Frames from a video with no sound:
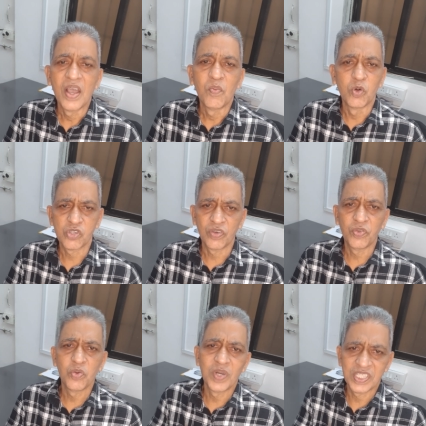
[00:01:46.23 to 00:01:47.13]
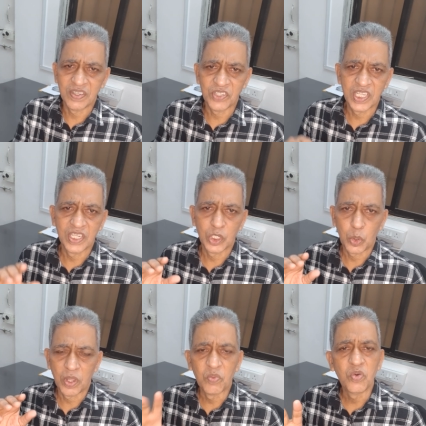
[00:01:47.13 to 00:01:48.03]
Most of you must have seen
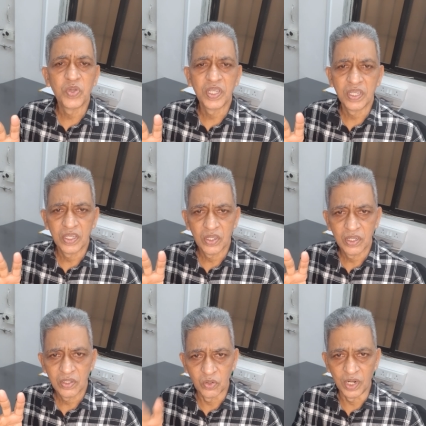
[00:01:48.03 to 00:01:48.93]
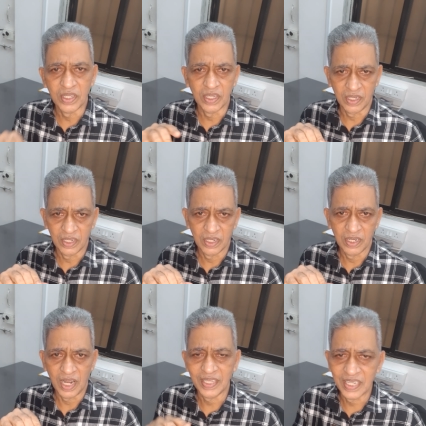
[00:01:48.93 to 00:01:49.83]
the movie Dhurandar.
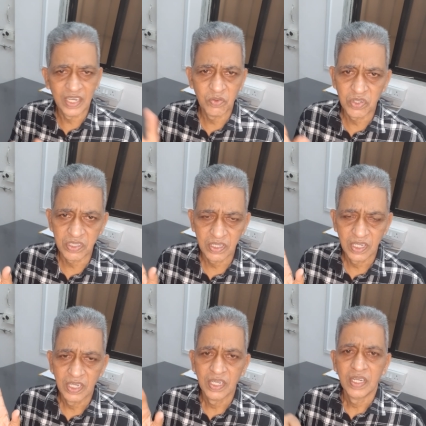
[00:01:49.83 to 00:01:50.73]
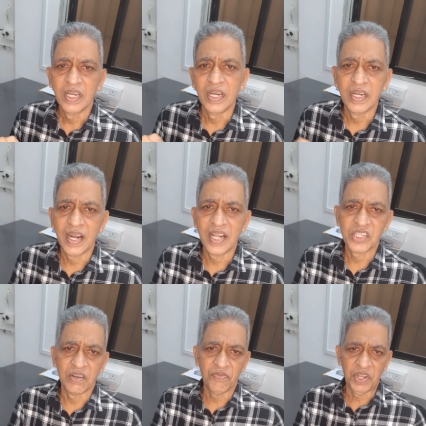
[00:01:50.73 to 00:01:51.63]
I think it was
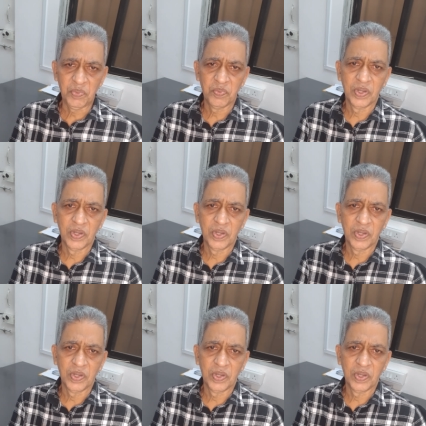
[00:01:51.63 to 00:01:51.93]
international fame.